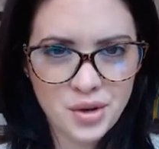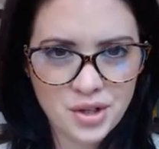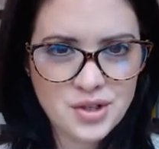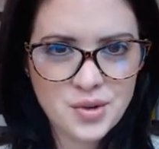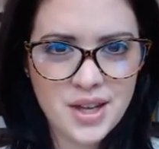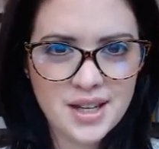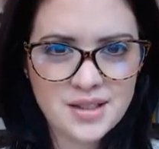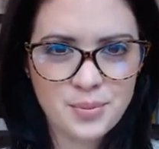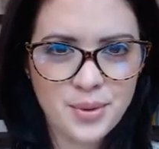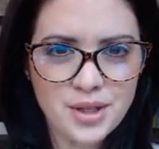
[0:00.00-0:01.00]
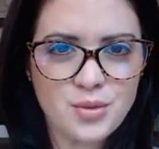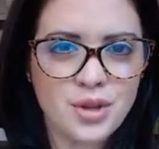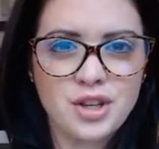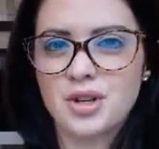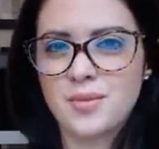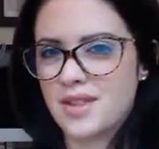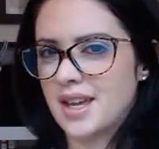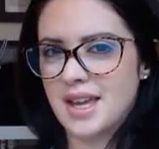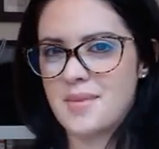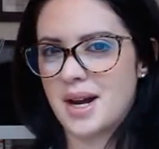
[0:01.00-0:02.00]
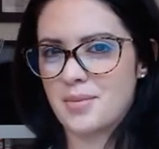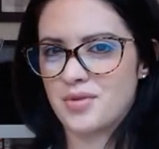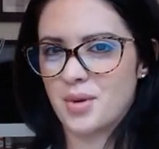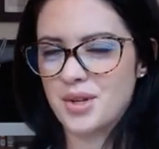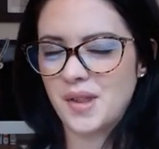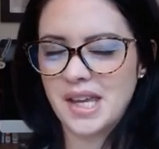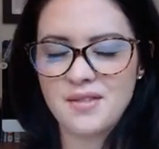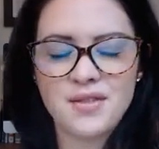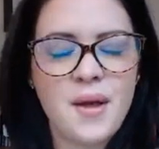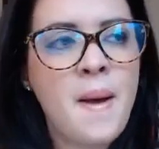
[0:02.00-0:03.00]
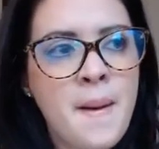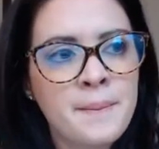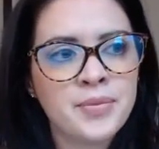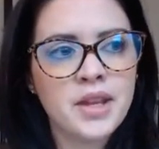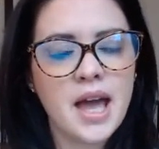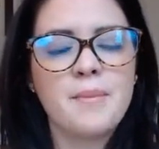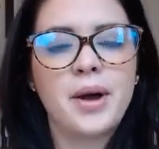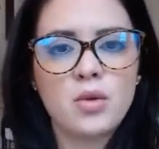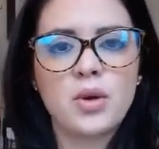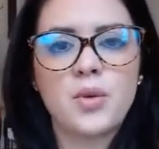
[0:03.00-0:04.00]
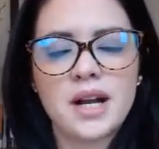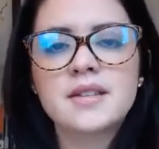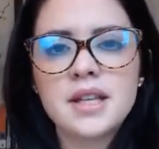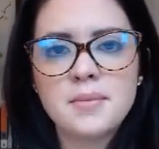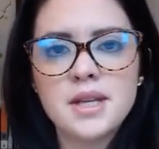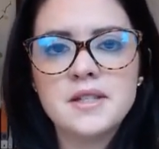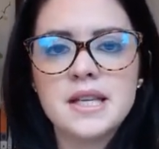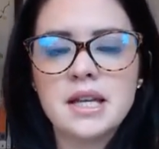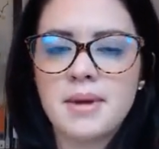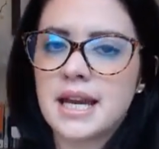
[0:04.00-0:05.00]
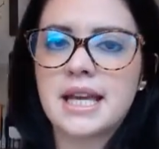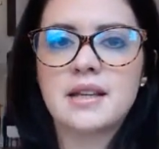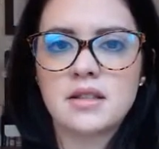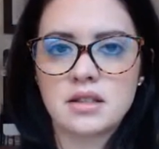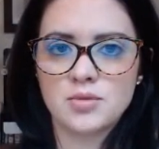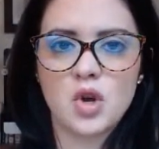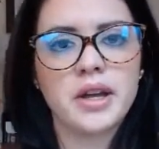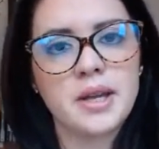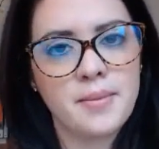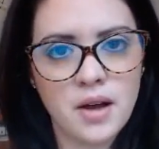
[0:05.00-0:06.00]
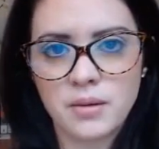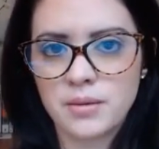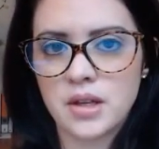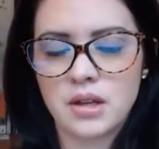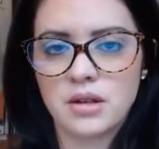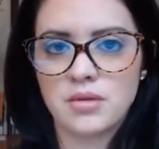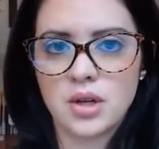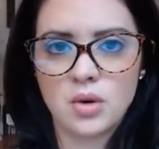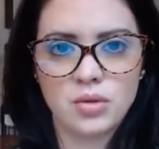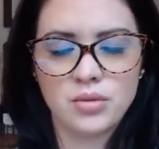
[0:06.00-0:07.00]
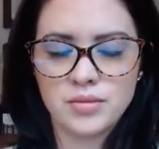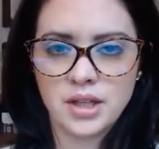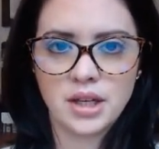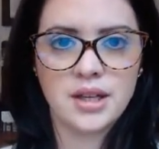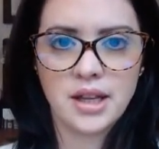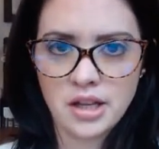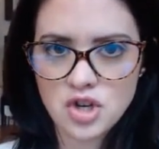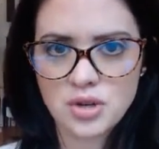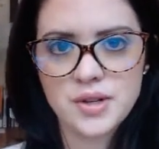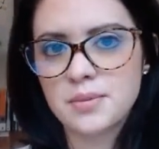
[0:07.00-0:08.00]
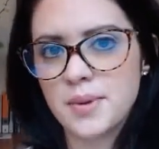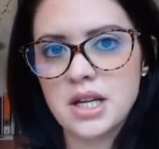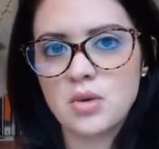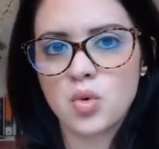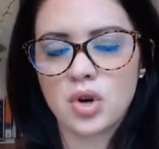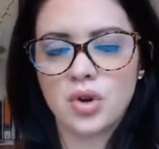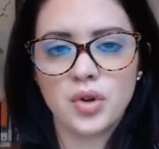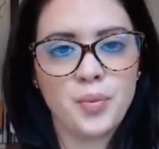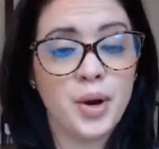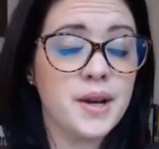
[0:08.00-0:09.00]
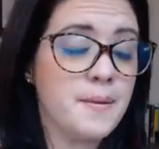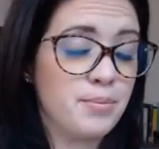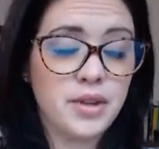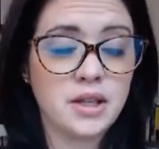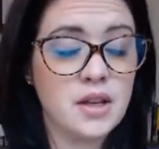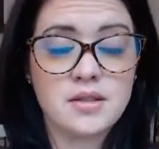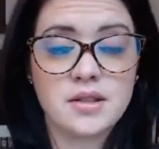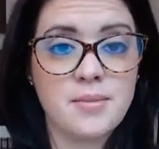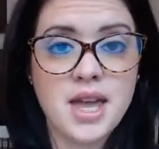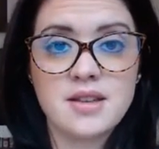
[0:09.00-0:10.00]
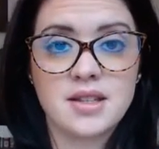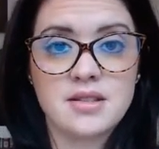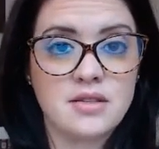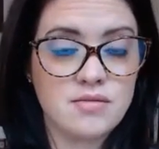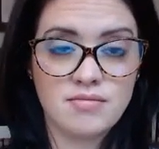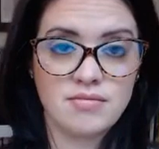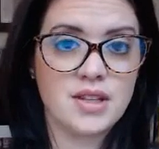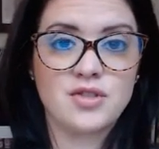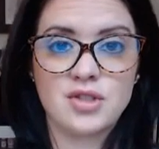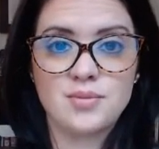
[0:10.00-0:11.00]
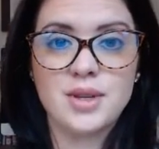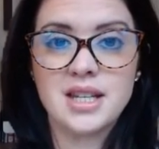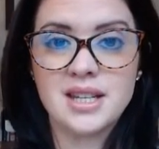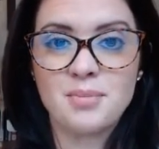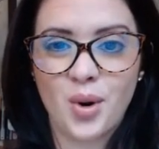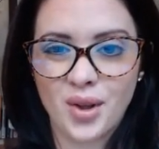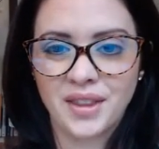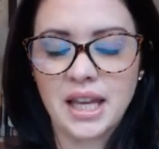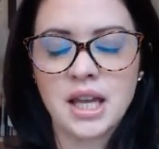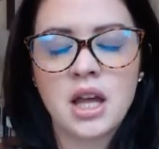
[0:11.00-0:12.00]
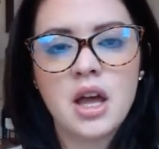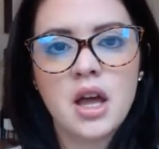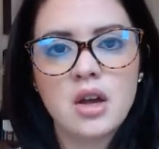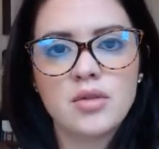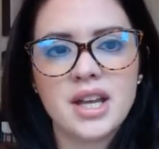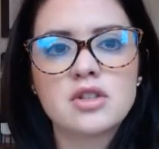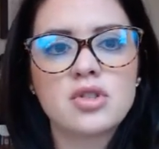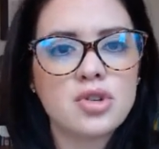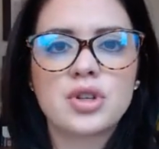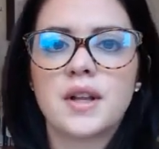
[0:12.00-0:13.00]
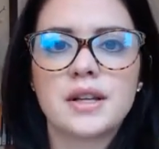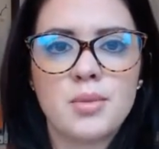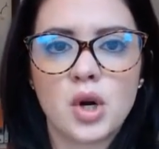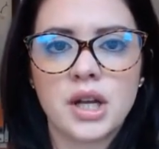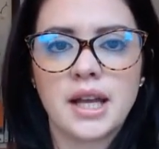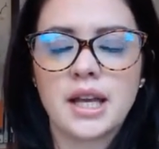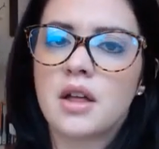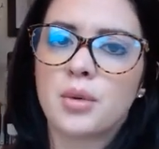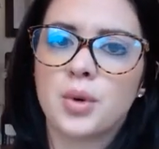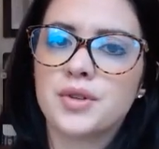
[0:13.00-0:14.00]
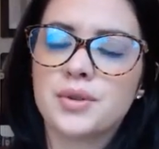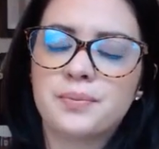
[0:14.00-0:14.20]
to do this, but you really should be thinking about it before you leave. And by the way, when I say BD, in many cases, I'm talking about the insurance BD world, but in some cases, it's just BD broadly. Institutionalized marketing. In other words,